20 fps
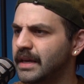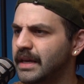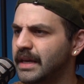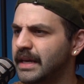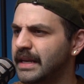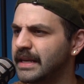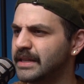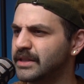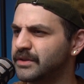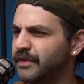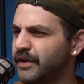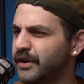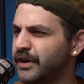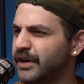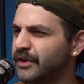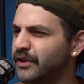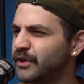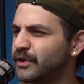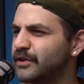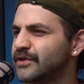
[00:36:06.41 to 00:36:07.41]
it is very
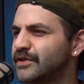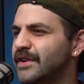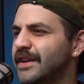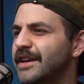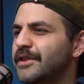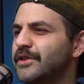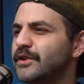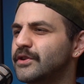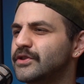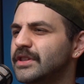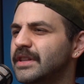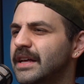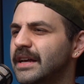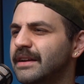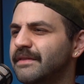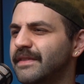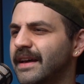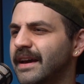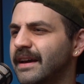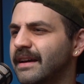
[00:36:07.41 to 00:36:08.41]
there's there's a lot
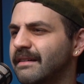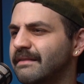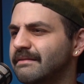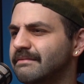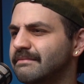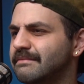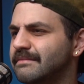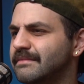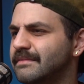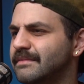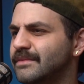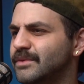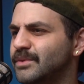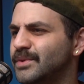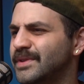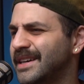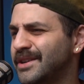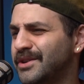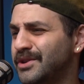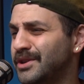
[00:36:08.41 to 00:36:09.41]
of like well
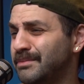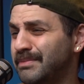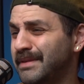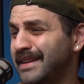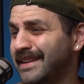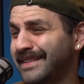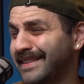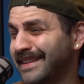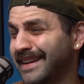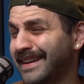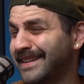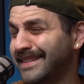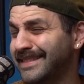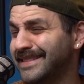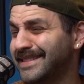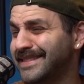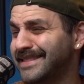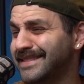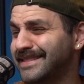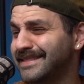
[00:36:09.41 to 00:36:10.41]
that couldn't be anything
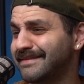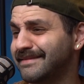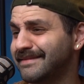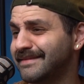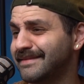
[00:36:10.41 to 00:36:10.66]
else.